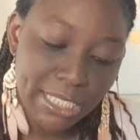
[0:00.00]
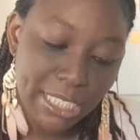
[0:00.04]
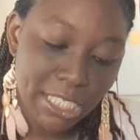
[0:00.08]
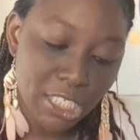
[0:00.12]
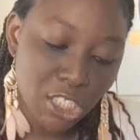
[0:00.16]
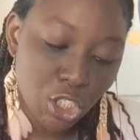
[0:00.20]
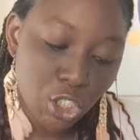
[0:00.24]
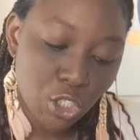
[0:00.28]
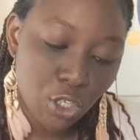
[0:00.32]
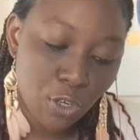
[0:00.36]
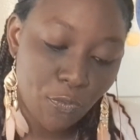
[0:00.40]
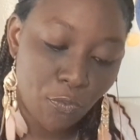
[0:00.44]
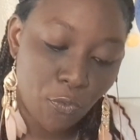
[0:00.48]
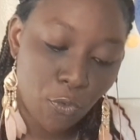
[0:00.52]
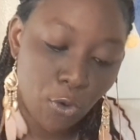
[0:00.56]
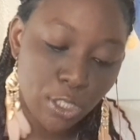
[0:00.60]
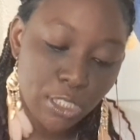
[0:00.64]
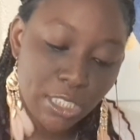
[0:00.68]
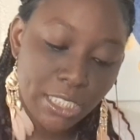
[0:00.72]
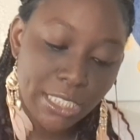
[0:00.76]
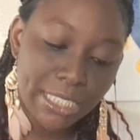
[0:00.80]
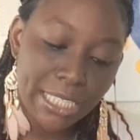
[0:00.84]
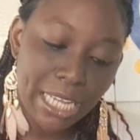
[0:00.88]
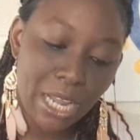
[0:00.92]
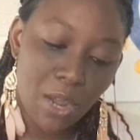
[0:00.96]
sinister
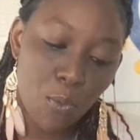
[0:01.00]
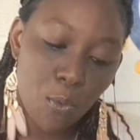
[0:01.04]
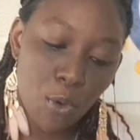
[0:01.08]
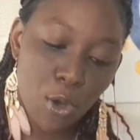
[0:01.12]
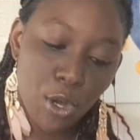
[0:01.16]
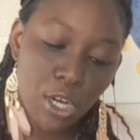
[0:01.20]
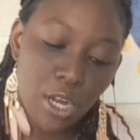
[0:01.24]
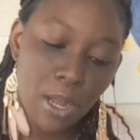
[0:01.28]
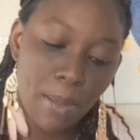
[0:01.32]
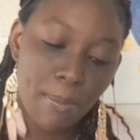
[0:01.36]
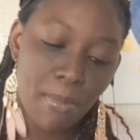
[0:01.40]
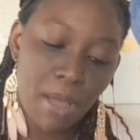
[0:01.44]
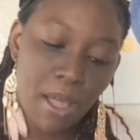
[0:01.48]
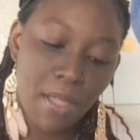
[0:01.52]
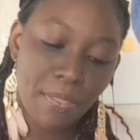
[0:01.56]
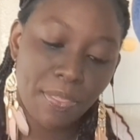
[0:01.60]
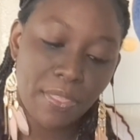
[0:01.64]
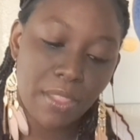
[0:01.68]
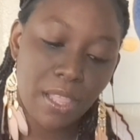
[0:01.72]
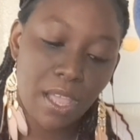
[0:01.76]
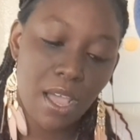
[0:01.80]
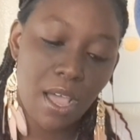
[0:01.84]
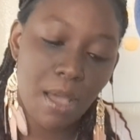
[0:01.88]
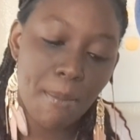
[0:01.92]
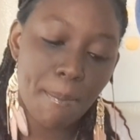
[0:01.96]
forces at work
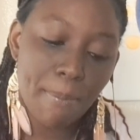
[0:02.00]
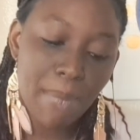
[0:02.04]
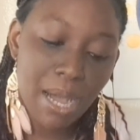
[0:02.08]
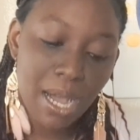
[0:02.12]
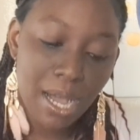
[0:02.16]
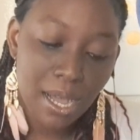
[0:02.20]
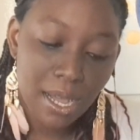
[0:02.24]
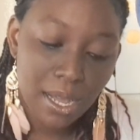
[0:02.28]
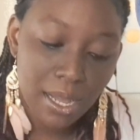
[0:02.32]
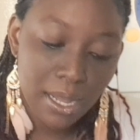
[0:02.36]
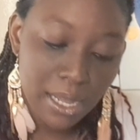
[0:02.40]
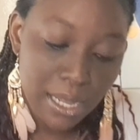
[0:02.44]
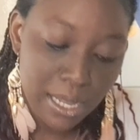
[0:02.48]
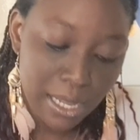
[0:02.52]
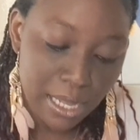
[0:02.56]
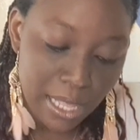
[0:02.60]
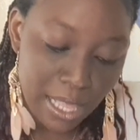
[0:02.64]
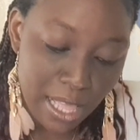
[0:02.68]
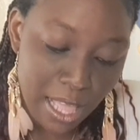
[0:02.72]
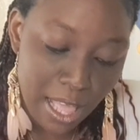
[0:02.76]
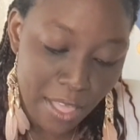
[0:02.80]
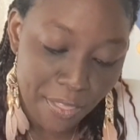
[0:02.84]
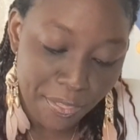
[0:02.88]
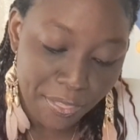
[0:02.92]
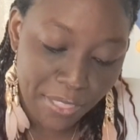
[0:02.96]
among among
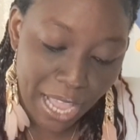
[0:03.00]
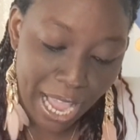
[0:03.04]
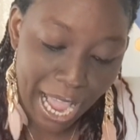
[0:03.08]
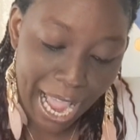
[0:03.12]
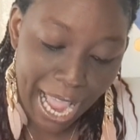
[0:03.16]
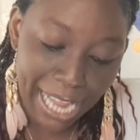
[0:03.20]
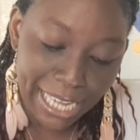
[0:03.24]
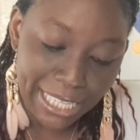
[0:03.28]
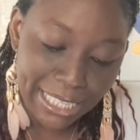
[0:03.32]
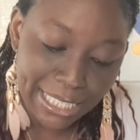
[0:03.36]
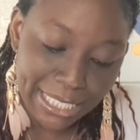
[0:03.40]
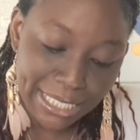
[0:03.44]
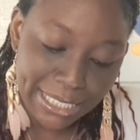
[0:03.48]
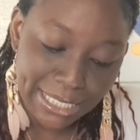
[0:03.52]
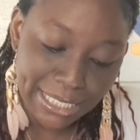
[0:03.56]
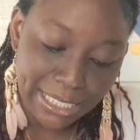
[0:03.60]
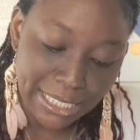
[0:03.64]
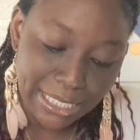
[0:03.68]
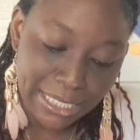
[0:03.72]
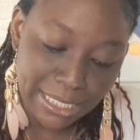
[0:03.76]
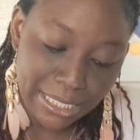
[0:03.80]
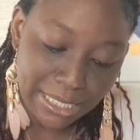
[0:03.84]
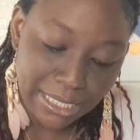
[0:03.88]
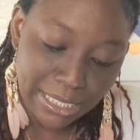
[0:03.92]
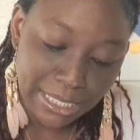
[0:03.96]
the
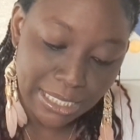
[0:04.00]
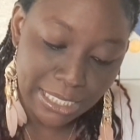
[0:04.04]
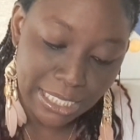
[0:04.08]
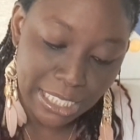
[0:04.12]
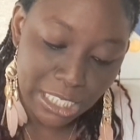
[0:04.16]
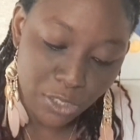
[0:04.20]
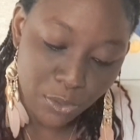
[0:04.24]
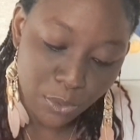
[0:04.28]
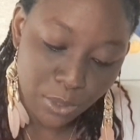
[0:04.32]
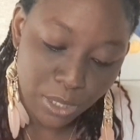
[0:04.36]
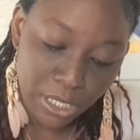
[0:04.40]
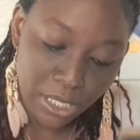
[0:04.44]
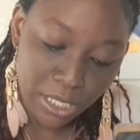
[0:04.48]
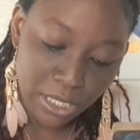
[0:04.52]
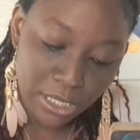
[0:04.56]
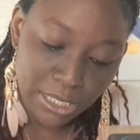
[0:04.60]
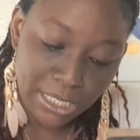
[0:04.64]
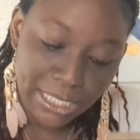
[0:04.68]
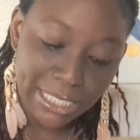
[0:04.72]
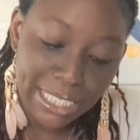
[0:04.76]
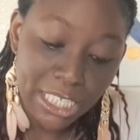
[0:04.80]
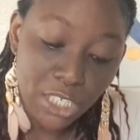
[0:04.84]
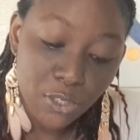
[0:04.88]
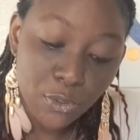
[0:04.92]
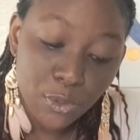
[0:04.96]
island's secret
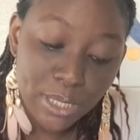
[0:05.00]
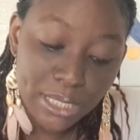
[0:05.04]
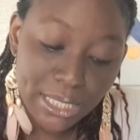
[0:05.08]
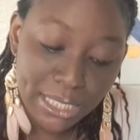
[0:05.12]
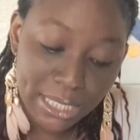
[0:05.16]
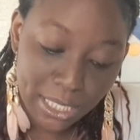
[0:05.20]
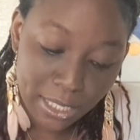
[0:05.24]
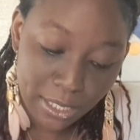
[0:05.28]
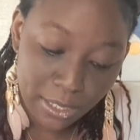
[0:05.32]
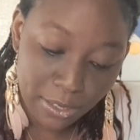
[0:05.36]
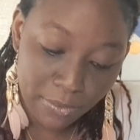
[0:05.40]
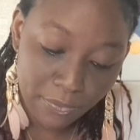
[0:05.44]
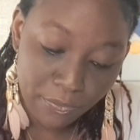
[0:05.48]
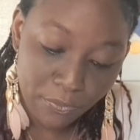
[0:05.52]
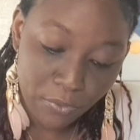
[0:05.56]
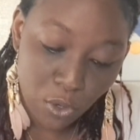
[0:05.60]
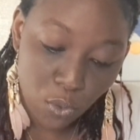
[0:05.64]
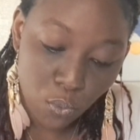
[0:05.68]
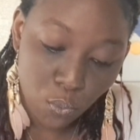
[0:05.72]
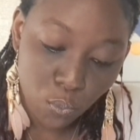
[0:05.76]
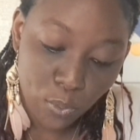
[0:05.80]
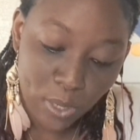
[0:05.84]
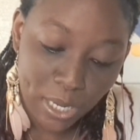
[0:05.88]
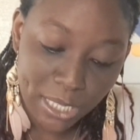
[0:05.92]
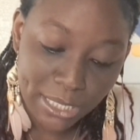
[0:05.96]
secretive
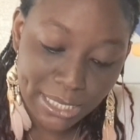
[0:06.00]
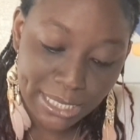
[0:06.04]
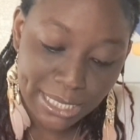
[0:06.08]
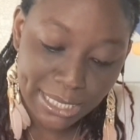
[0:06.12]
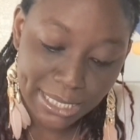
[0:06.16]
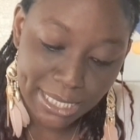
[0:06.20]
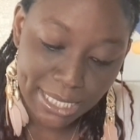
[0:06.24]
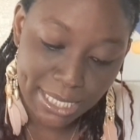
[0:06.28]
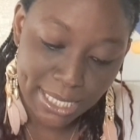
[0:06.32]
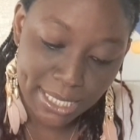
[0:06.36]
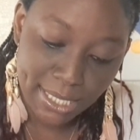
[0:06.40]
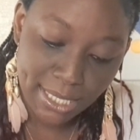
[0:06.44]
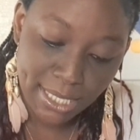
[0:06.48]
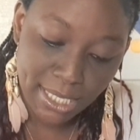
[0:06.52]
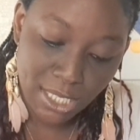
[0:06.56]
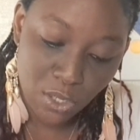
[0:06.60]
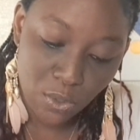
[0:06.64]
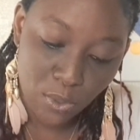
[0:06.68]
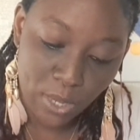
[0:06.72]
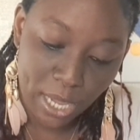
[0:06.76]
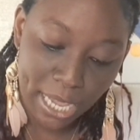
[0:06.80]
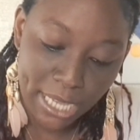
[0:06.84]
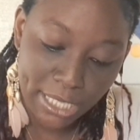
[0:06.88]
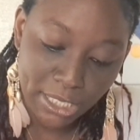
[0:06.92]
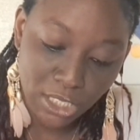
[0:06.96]
residents
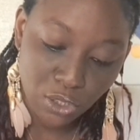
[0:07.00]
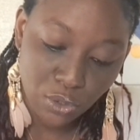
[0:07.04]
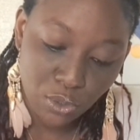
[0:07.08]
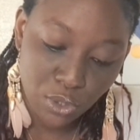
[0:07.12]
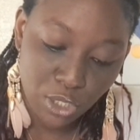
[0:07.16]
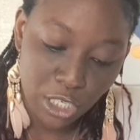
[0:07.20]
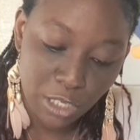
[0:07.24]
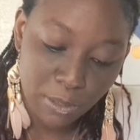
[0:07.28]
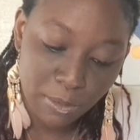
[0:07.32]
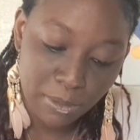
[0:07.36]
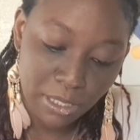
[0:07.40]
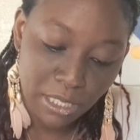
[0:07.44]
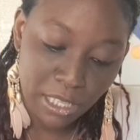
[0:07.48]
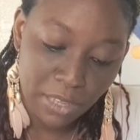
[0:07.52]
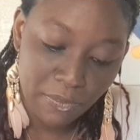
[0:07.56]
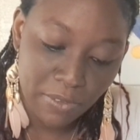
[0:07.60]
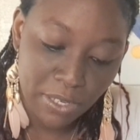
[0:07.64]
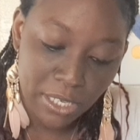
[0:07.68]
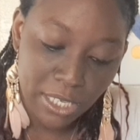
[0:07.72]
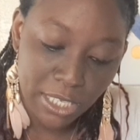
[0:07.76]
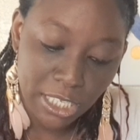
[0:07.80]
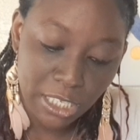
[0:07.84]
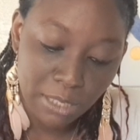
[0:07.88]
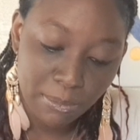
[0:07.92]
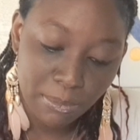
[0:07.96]
okay so you could live
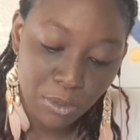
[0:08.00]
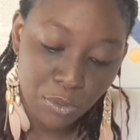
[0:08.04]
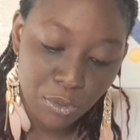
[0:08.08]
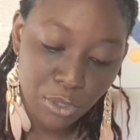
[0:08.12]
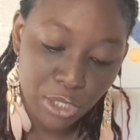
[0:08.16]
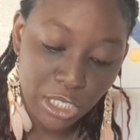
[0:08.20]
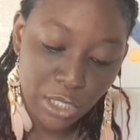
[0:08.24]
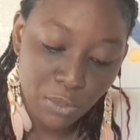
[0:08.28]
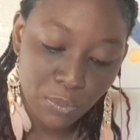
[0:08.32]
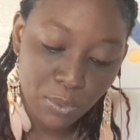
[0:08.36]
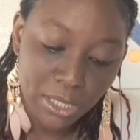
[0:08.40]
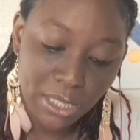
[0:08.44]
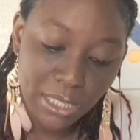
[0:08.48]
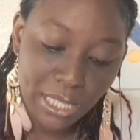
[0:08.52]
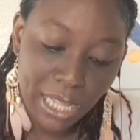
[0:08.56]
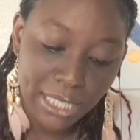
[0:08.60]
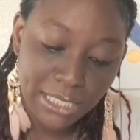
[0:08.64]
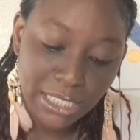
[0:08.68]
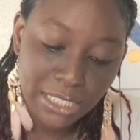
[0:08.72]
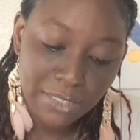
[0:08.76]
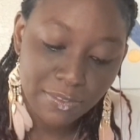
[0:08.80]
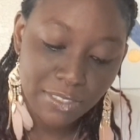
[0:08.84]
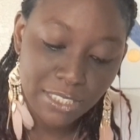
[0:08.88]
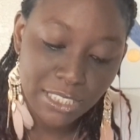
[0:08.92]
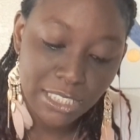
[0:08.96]
in a community with
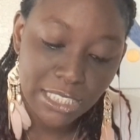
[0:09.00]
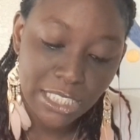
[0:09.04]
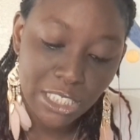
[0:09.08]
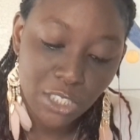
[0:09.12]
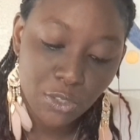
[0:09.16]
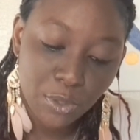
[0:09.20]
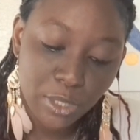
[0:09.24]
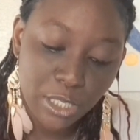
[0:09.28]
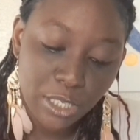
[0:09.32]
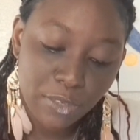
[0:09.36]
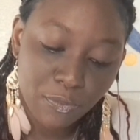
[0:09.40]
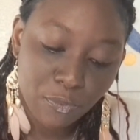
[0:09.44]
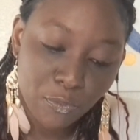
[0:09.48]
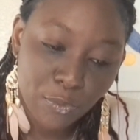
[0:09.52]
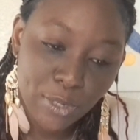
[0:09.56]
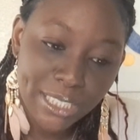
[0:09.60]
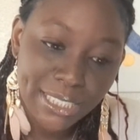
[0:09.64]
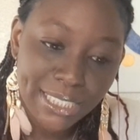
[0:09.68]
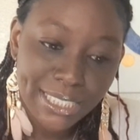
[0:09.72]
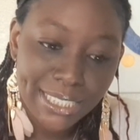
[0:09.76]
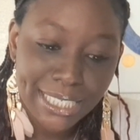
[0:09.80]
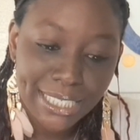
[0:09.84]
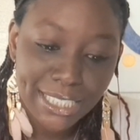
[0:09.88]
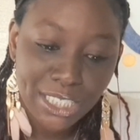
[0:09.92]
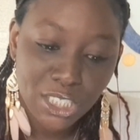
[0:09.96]
lots of secretive
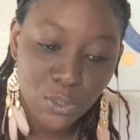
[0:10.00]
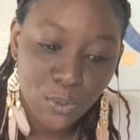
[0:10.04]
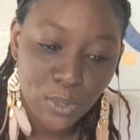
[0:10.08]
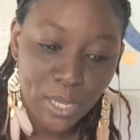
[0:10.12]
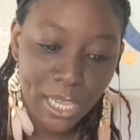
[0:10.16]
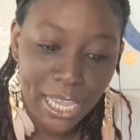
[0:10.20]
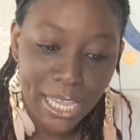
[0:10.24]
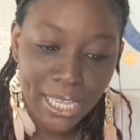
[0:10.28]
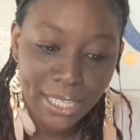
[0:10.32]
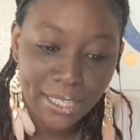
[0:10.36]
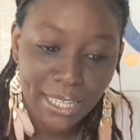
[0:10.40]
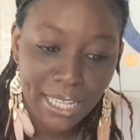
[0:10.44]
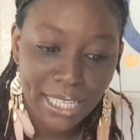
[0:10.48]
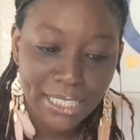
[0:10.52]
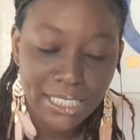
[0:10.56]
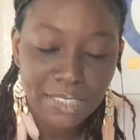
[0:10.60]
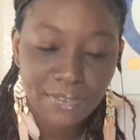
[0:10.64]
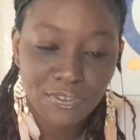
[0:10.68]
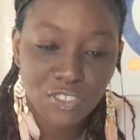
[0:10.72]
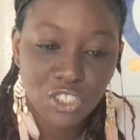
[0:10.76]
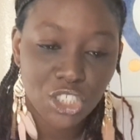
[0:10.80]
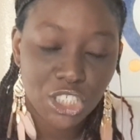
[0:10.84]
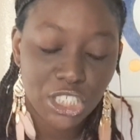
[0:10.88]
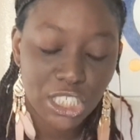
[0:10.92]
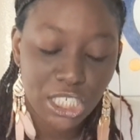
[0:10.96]
residents okay
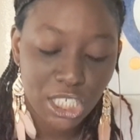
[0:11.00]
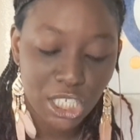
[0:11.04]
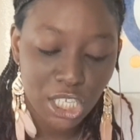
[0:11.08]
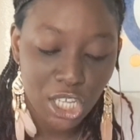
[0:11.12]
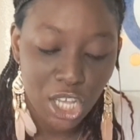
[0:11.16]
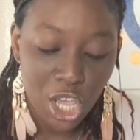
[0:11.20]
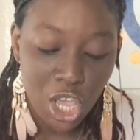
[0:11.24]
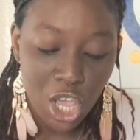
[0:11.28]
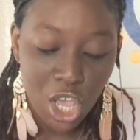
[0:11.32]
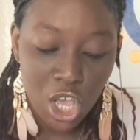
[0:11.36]
lots of shit